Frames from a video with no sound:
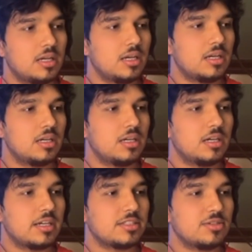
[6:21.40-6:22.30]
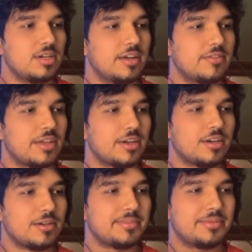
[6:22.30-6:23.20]
I still have that
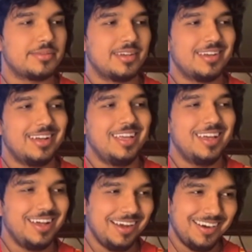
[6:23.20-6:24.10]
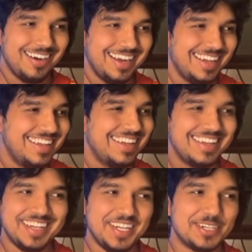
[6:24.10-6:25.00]
up. All right,
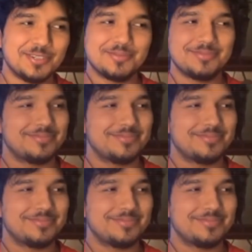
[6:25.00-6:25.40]
you know,